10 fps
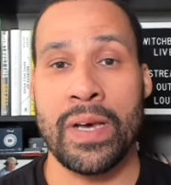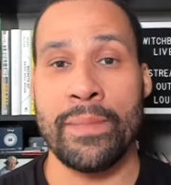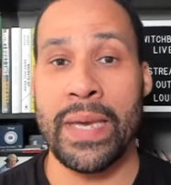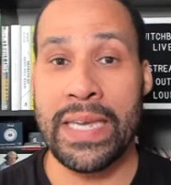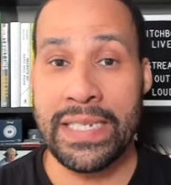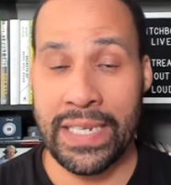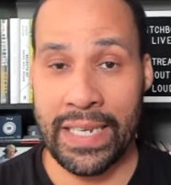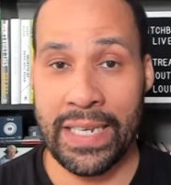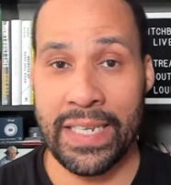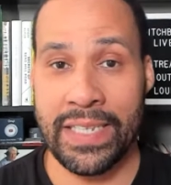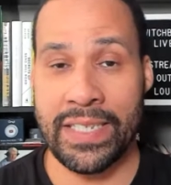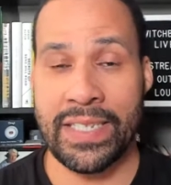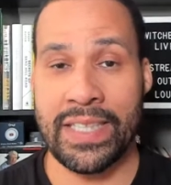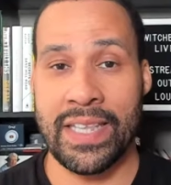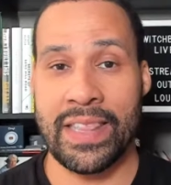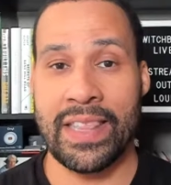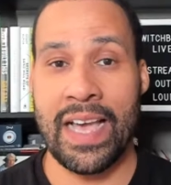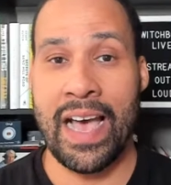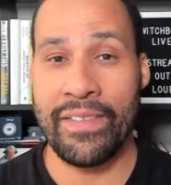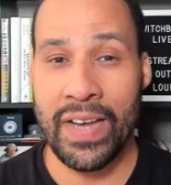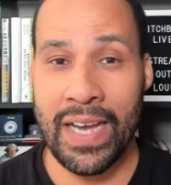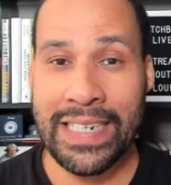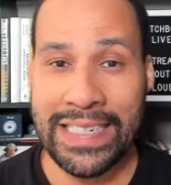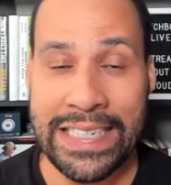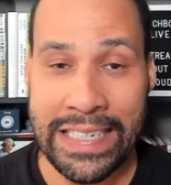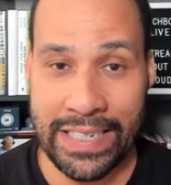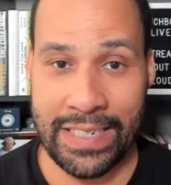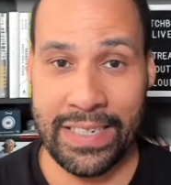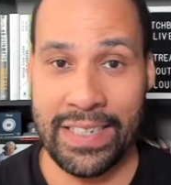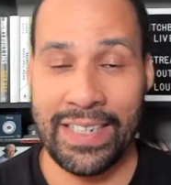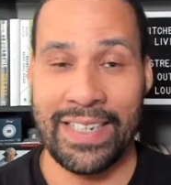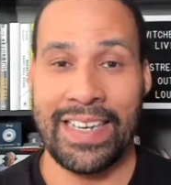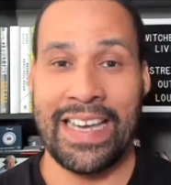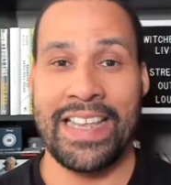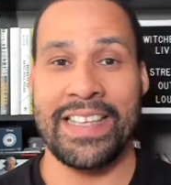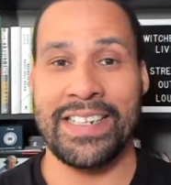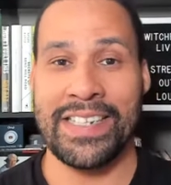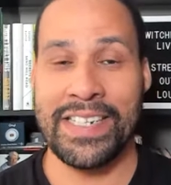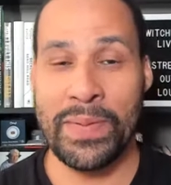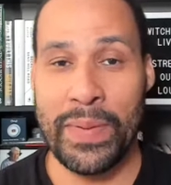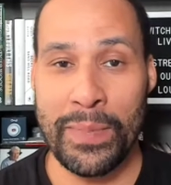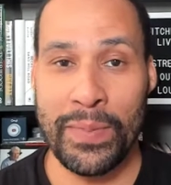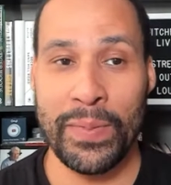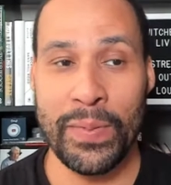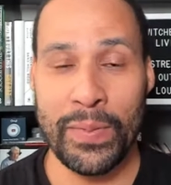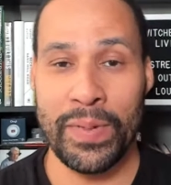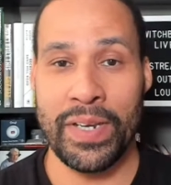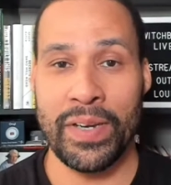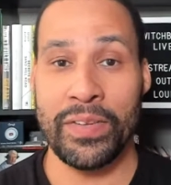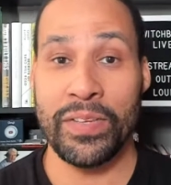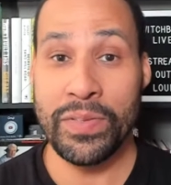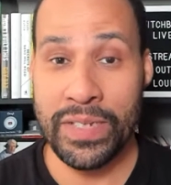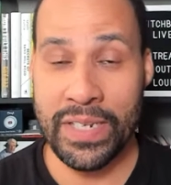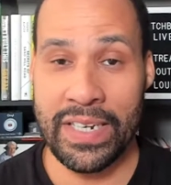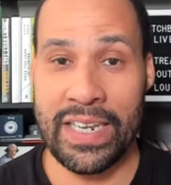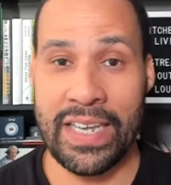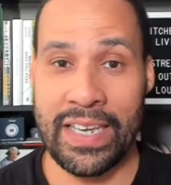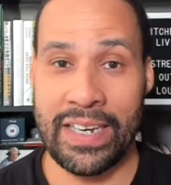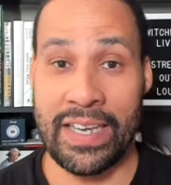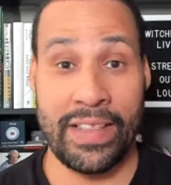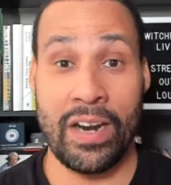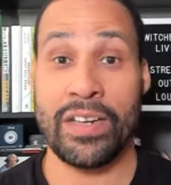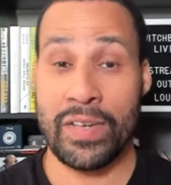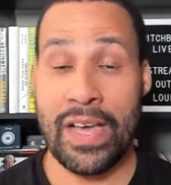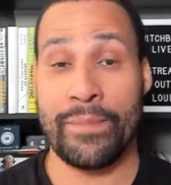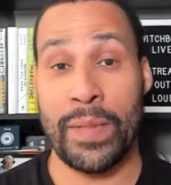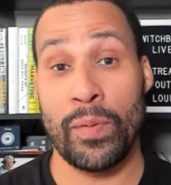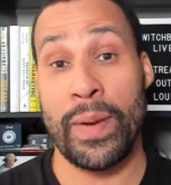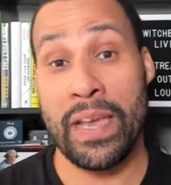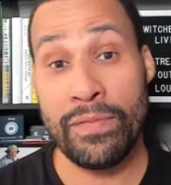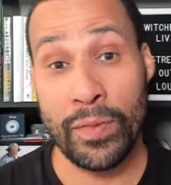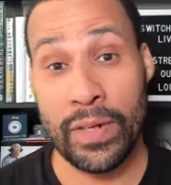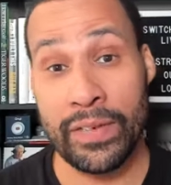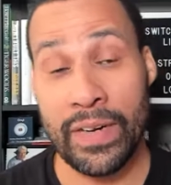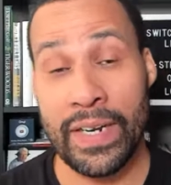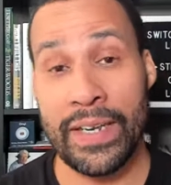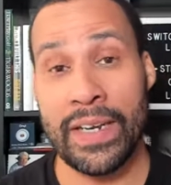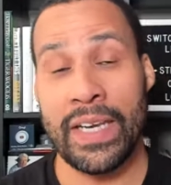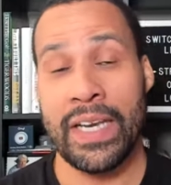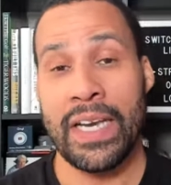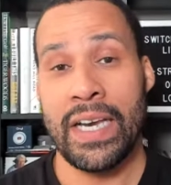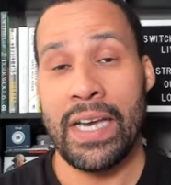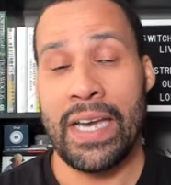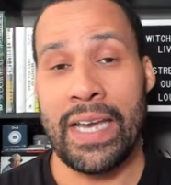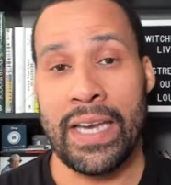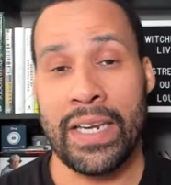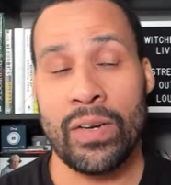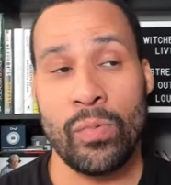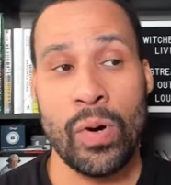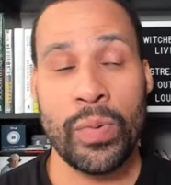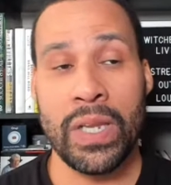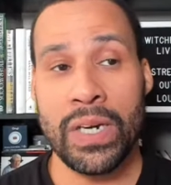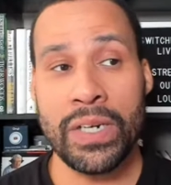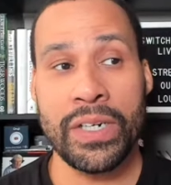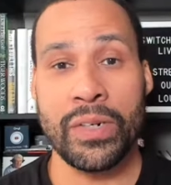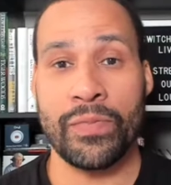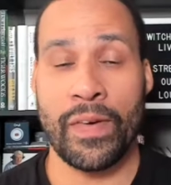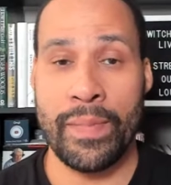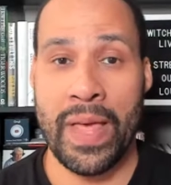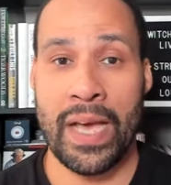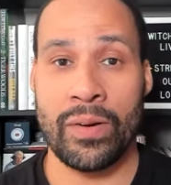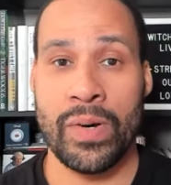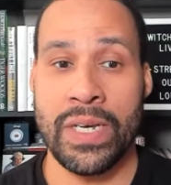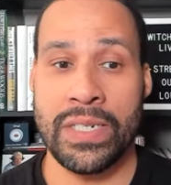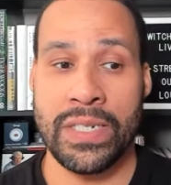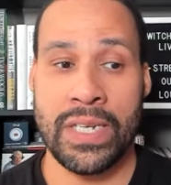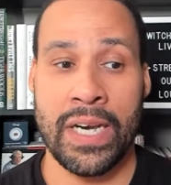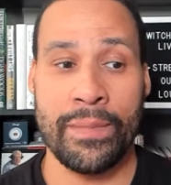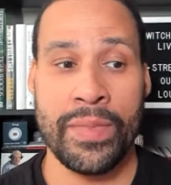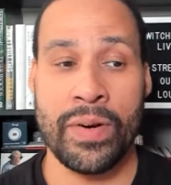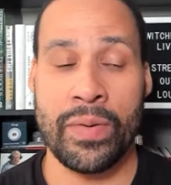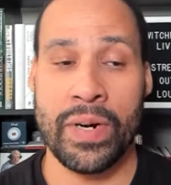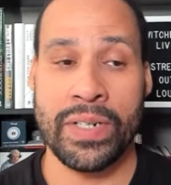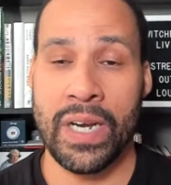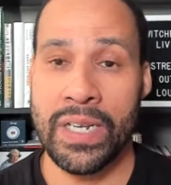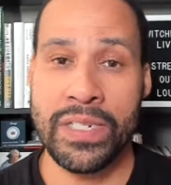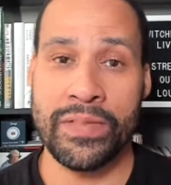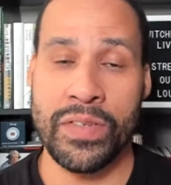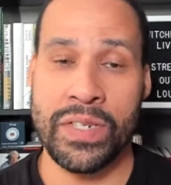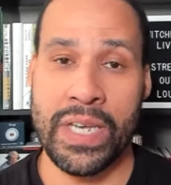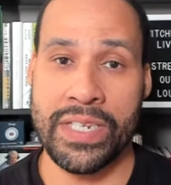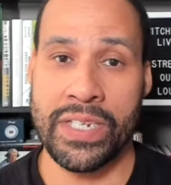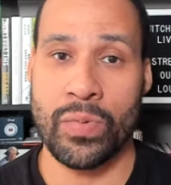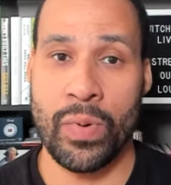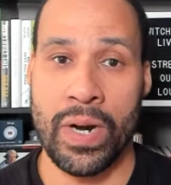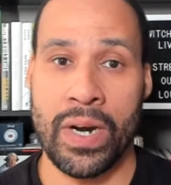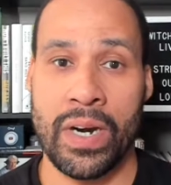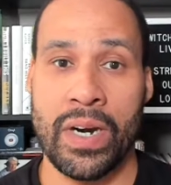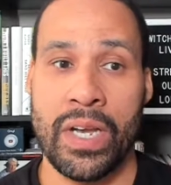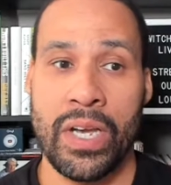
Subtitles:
amazing to have an idea and then see people, you know, use it, and then also have people pay for it, right? And what we learned from that was there are tons of use cases where,